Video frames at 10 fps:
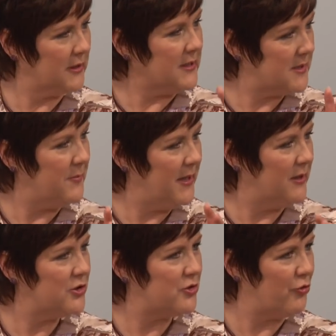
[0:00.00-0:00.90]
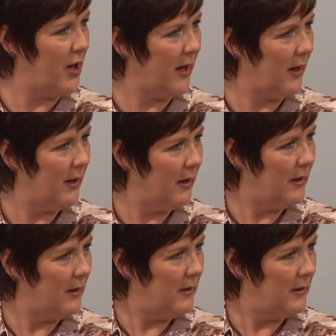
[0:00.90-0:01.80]
into ministry.
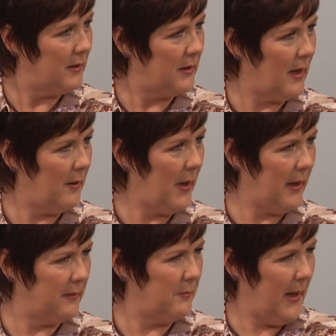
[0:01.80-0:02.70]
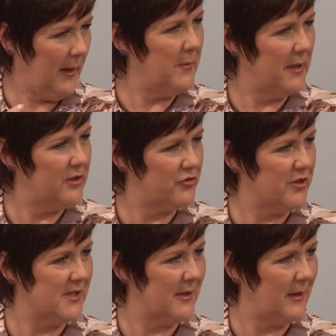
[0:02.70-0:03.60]
Yeah, and my
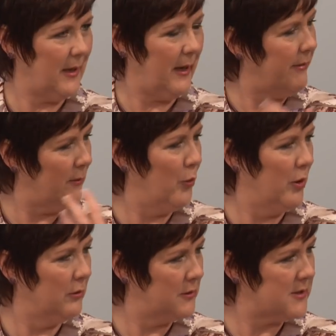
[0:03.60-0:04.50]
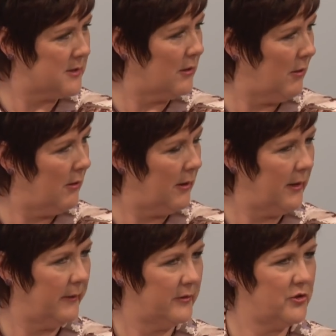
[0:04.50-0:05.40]
ministry's in the world, it's not
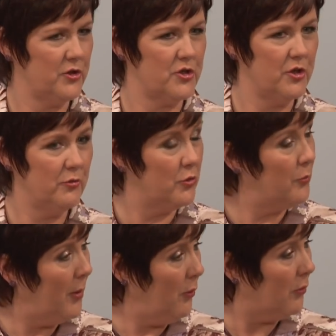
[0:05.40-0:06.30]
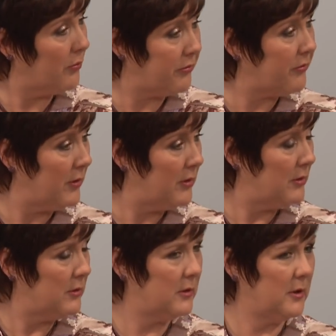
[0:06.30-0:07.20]
in the church, and you do both.
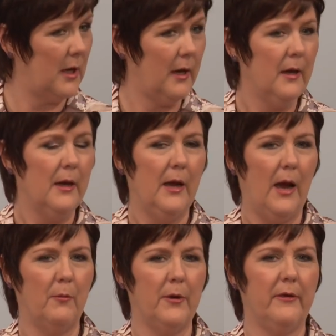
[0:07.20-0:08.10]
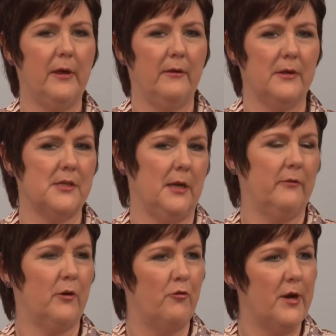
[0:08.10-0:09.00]
Yeah, and we think that's like
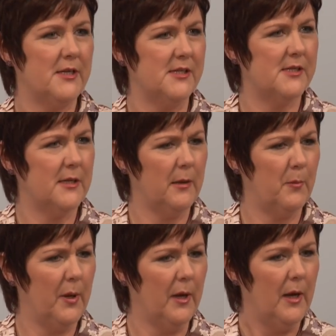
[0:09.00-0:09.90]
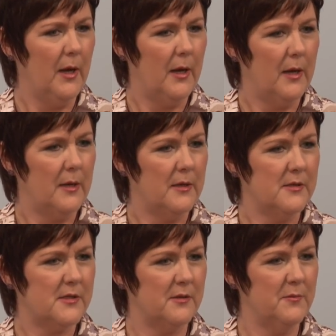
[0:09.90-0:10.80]
the greatest thing. But
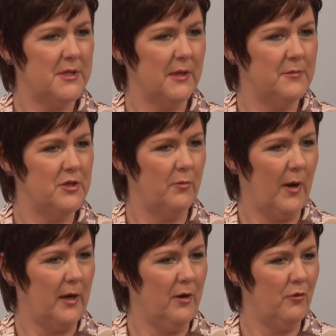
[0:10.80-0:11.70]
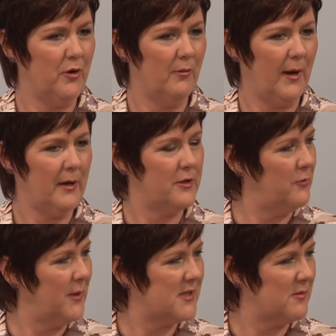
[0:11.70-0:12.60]
sometimes you are
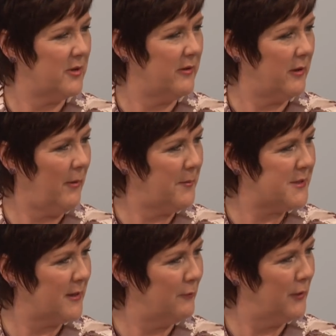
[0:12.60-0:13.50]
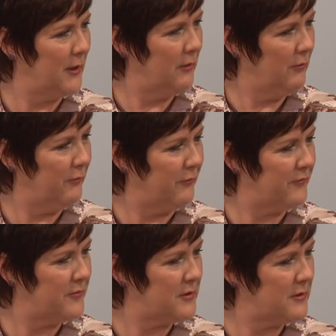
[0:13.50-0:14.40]
doing something that you absolutely
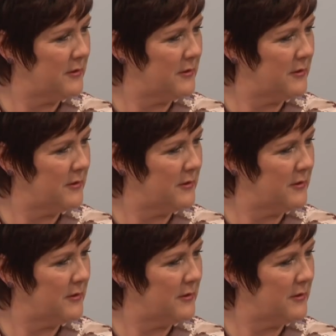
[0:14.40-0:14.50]
loved,